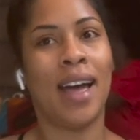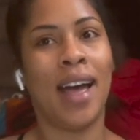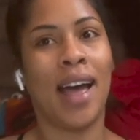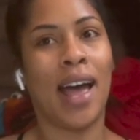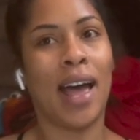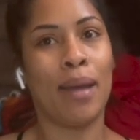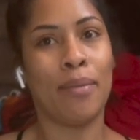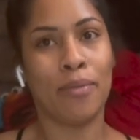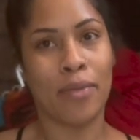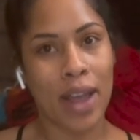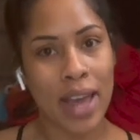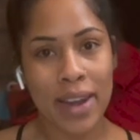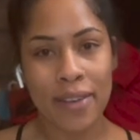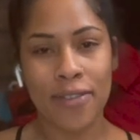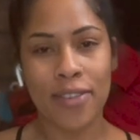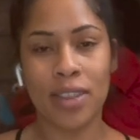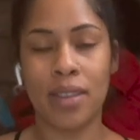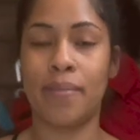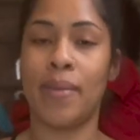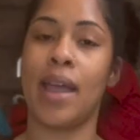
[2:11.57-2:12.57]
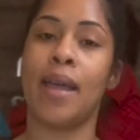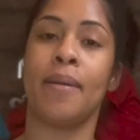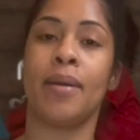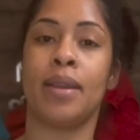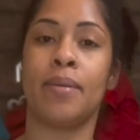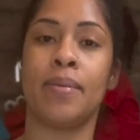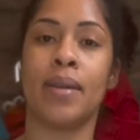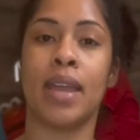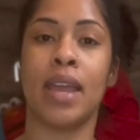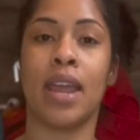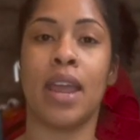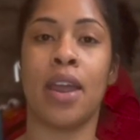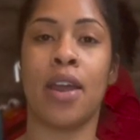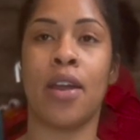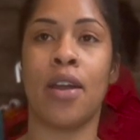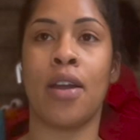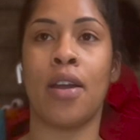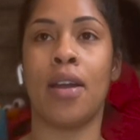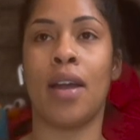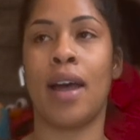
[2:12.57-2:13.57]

I'm ready for the baby to be here.